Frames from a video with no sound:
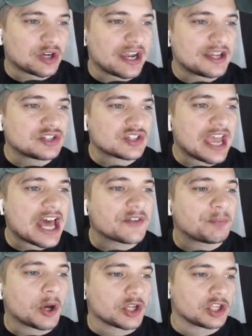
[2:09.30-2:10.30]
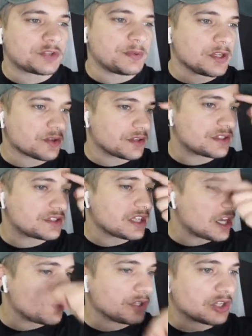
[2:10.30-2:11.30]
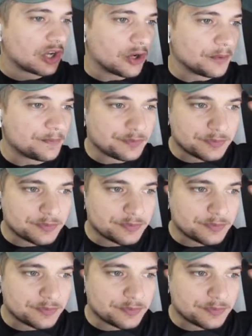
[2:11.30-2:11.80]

brain. Out of body experience. There we go.